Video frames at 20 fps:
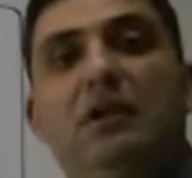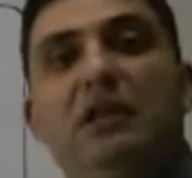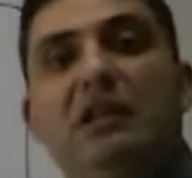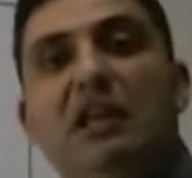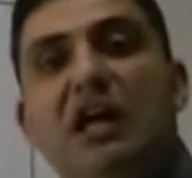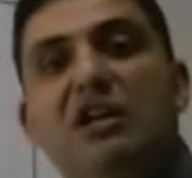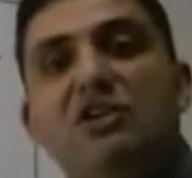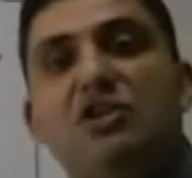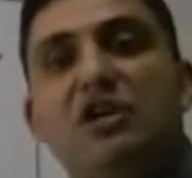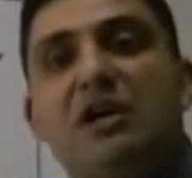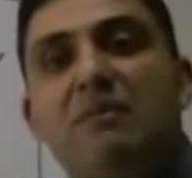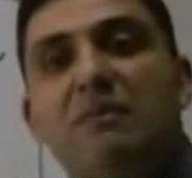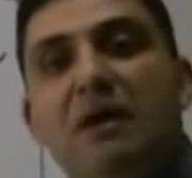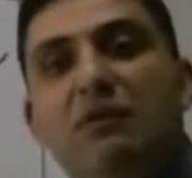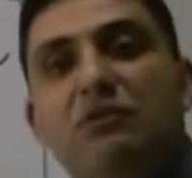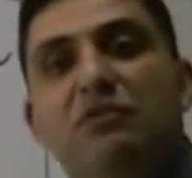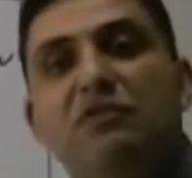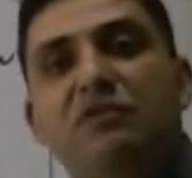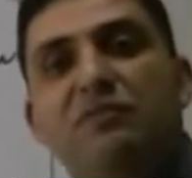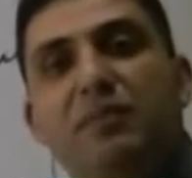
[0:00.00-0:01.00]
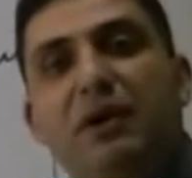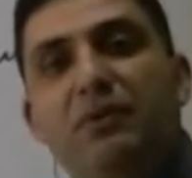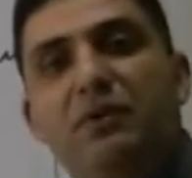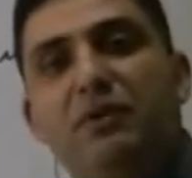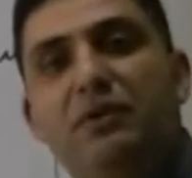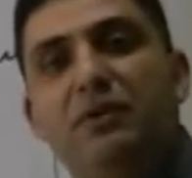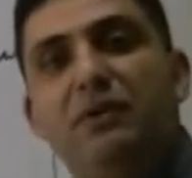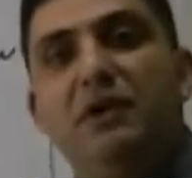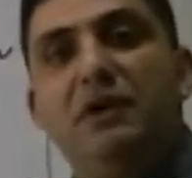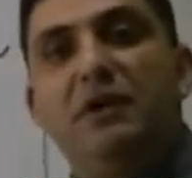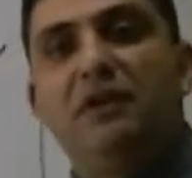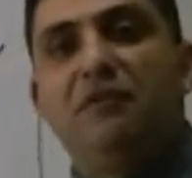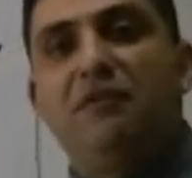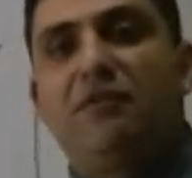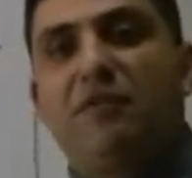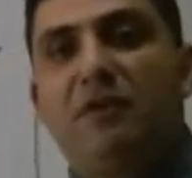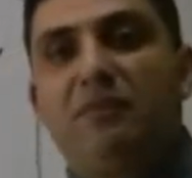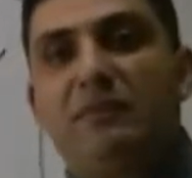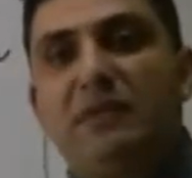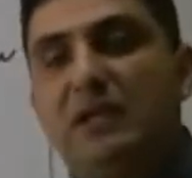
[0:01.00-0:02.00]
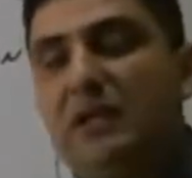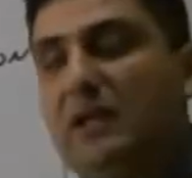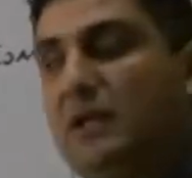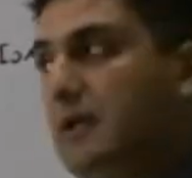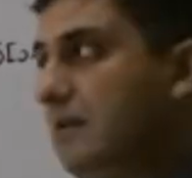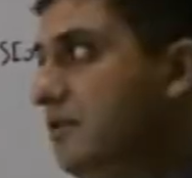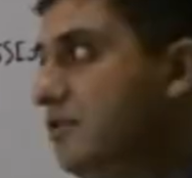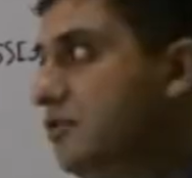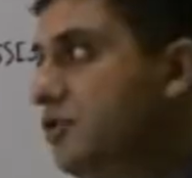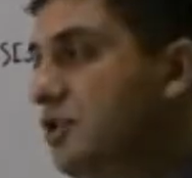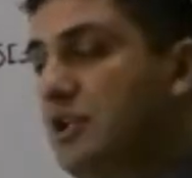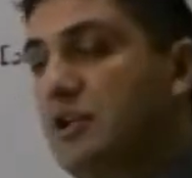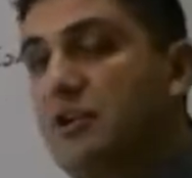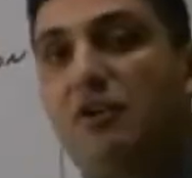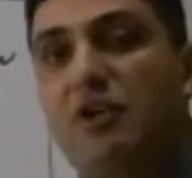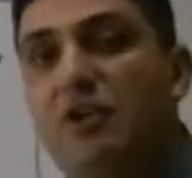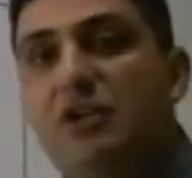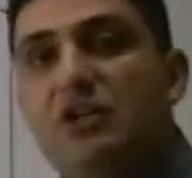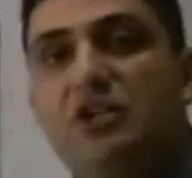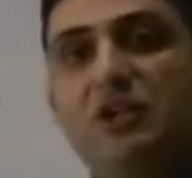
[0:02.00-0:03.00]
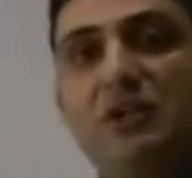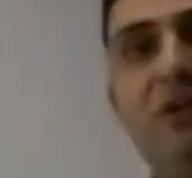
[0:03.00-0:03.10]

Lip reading: large amount of power from the generator